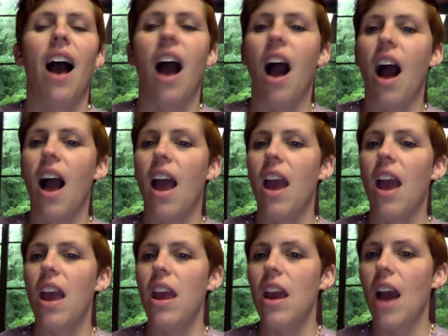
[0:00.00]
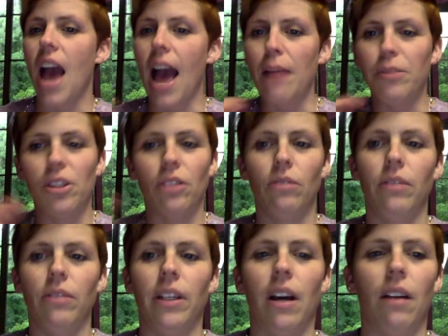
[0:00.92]
I
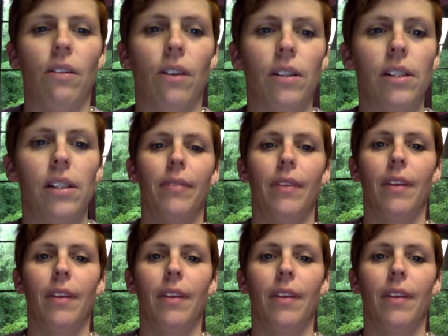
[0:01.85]
absolutely got hooked.